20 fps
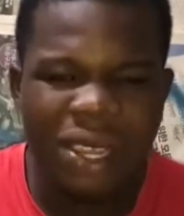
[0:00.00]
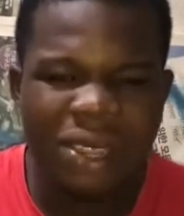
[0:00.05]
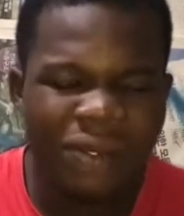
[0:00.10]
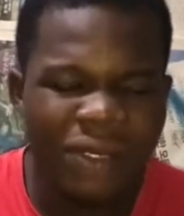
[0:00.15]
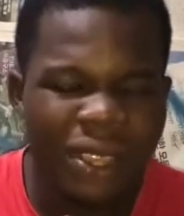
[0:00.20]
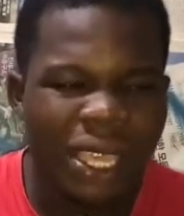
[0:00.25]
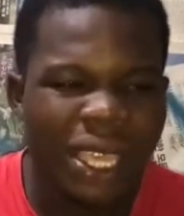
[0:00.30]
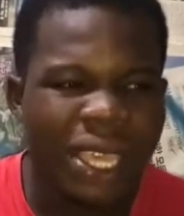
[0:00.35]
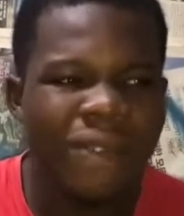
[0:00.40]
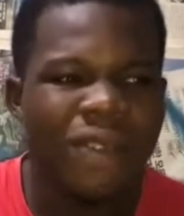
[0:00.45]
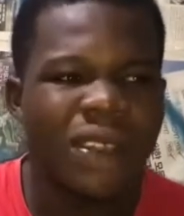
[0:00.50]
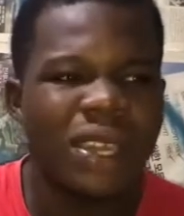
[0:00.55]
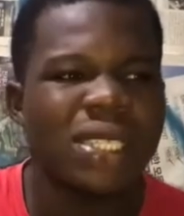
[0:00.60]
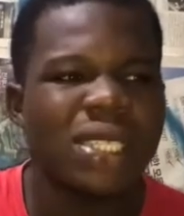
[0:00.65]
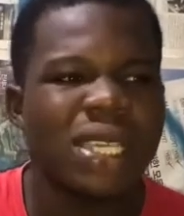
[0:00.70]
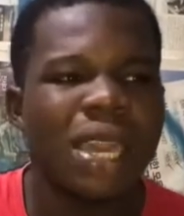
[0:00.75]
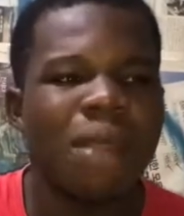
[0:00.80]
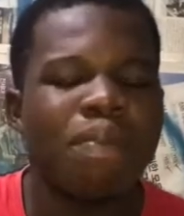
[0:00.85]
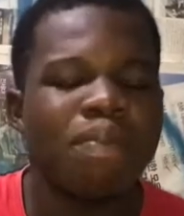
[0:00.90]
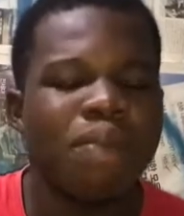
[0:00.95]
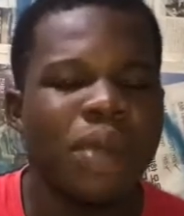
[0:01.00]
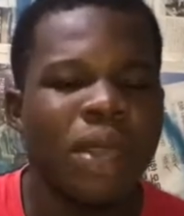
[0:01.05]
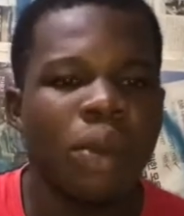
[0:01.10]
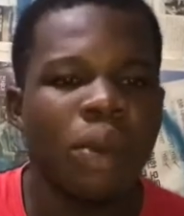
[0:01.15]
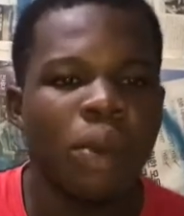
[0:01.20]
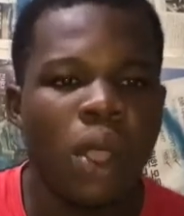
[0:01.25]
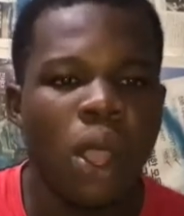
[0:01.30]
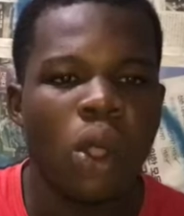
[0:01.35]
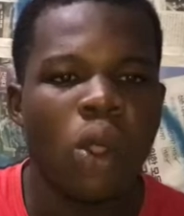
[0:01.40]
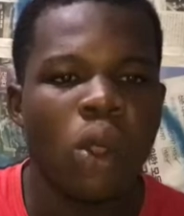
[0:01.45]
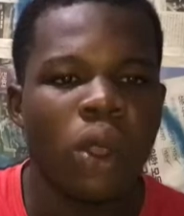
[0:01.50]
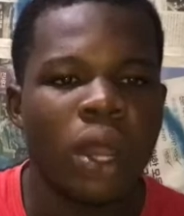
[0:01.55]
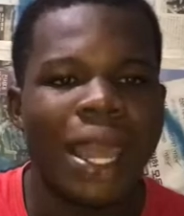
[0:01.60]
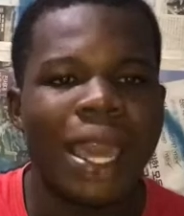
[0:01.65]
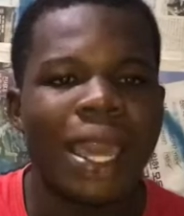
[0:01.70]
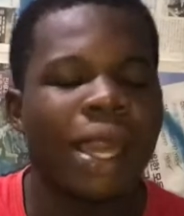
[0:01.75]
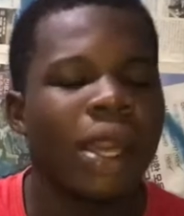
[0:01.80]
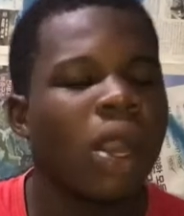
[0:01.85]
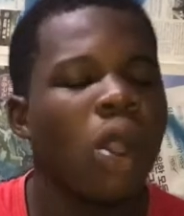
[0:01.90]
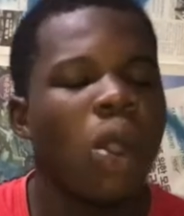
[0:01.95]
they give us a big record,
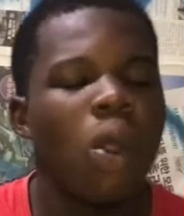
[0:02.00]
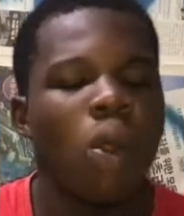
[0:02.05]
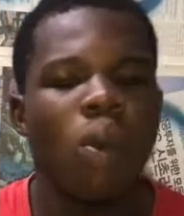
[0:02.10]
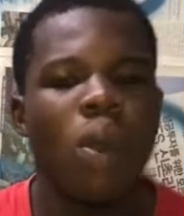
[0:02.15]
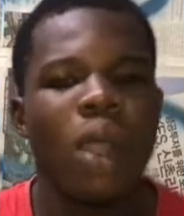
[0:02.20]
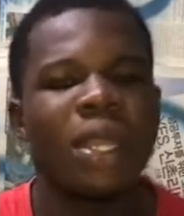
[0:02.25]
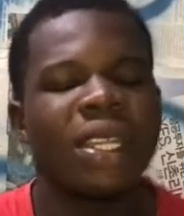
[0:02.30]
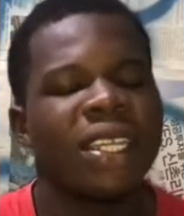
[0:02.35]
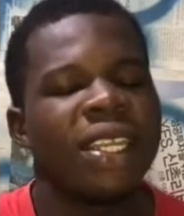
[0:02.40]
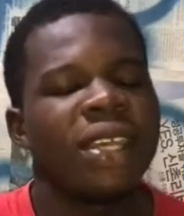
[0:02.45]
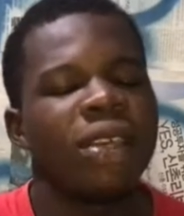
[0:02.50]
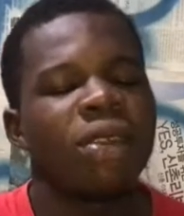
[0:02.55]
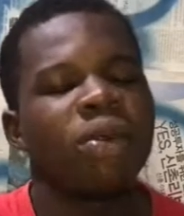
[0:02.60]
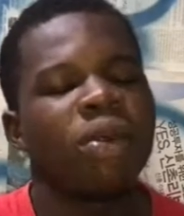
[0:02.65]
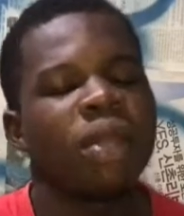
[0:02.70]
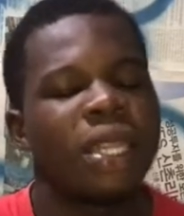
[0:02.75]
like what they do